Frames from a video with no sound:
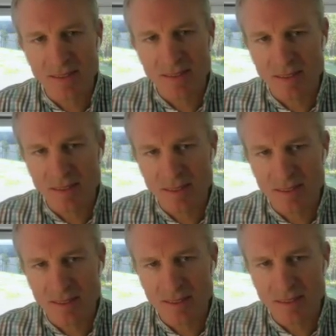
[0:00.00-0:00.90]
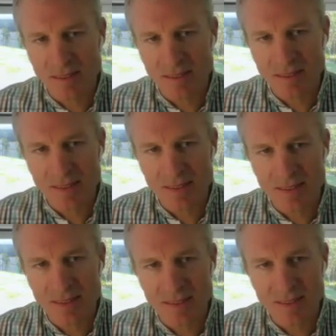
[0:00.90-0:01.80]

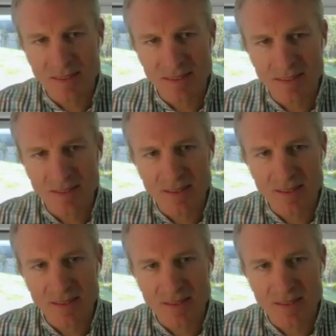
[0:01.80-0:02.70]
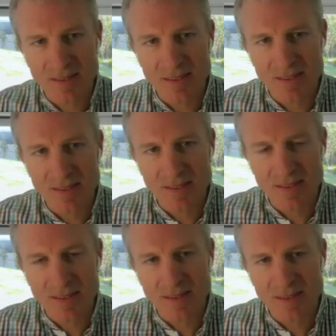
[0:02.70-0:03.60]

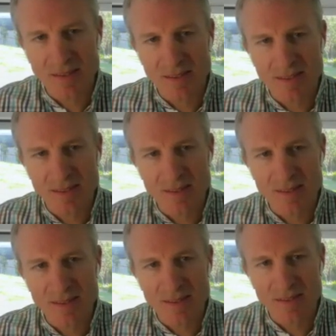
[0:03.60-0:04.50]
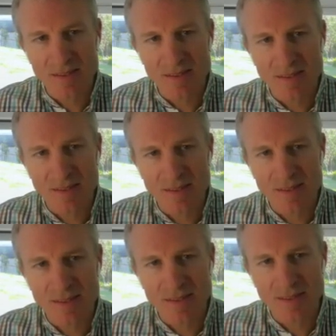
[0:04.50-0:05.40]

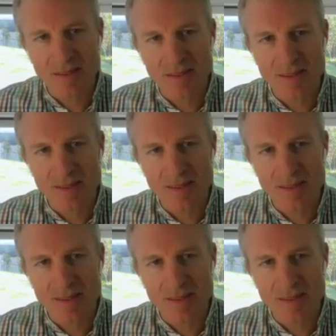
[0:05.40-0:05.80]
The person shown says nothing.